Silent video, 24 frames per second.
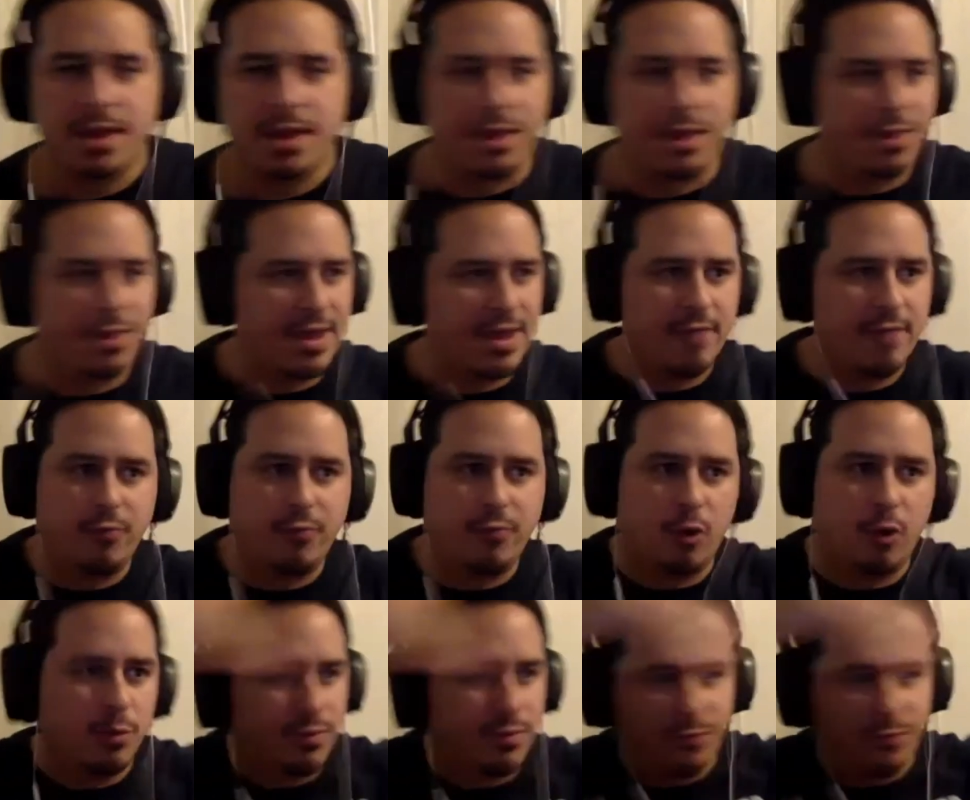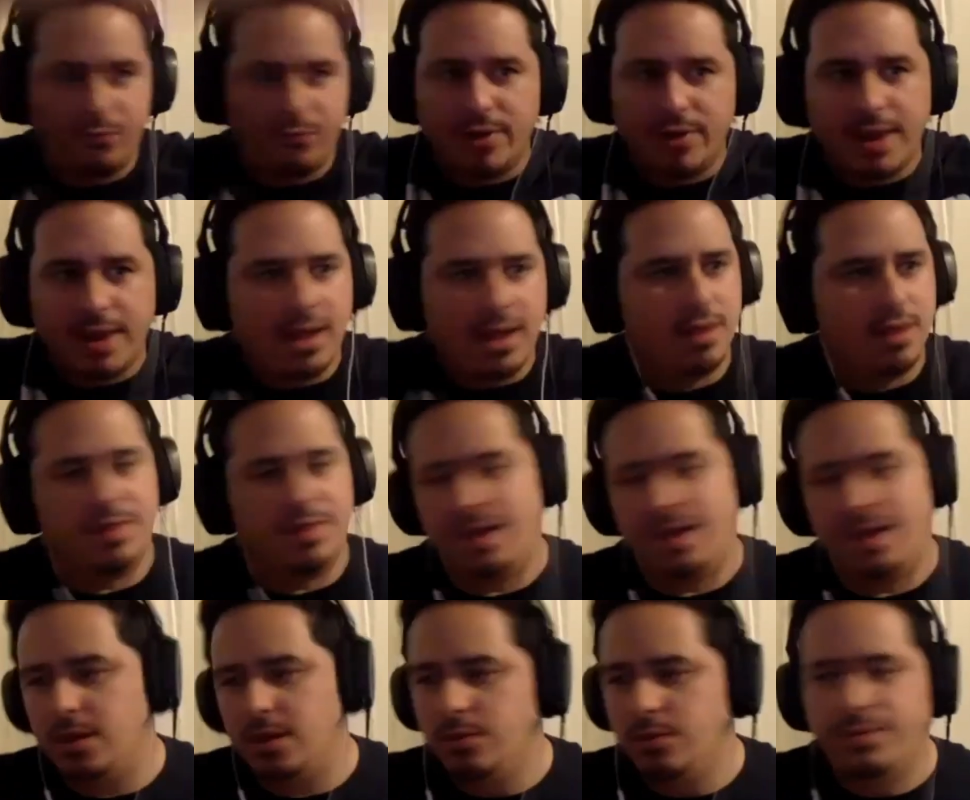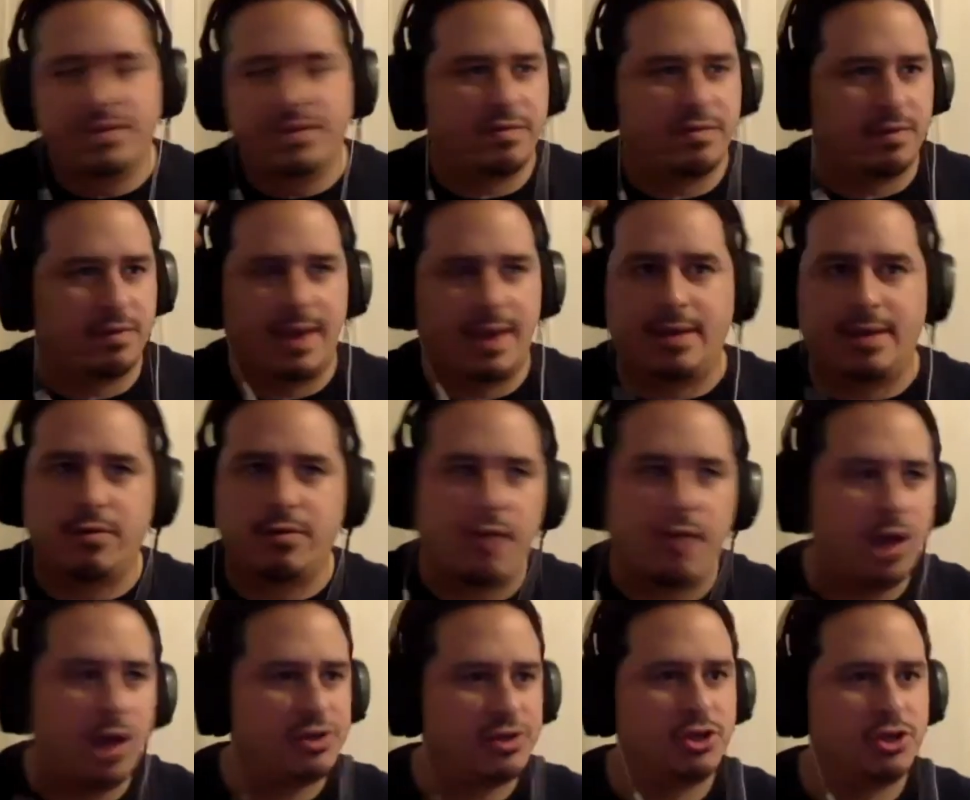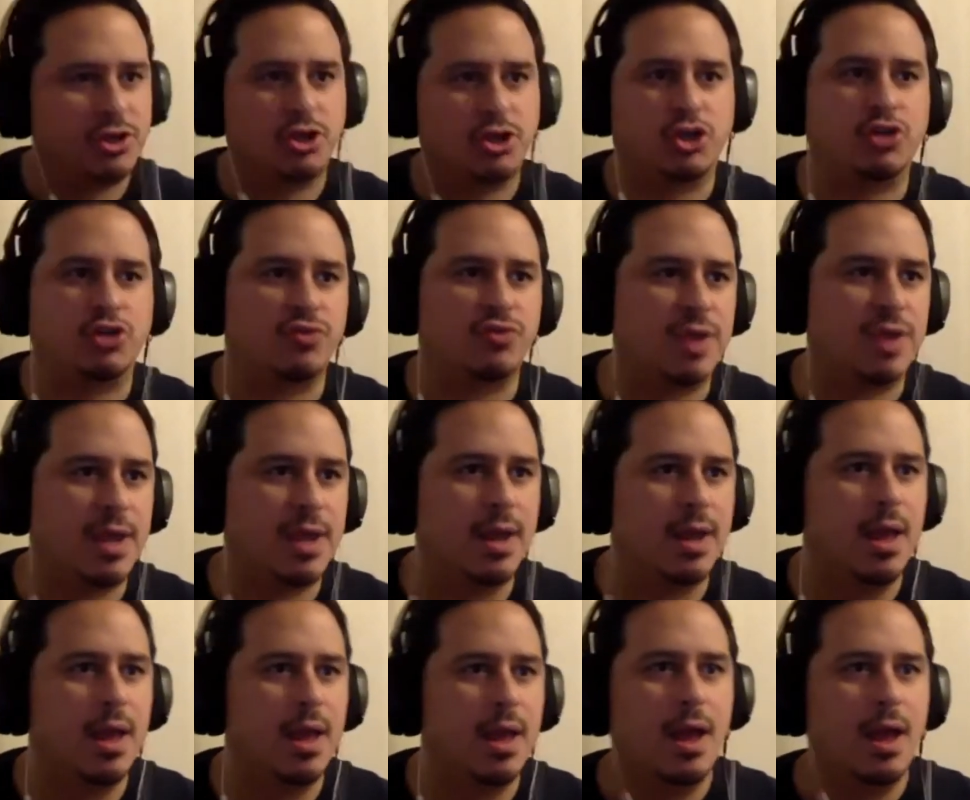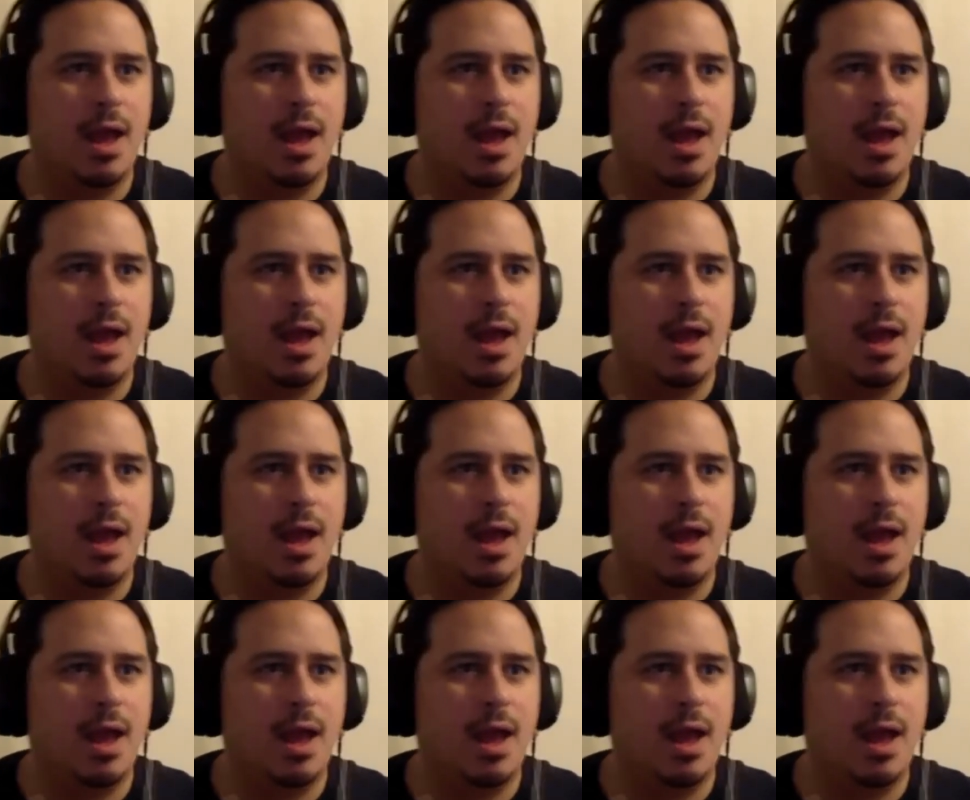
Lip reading: They roam free. You'd be just like crossing the street,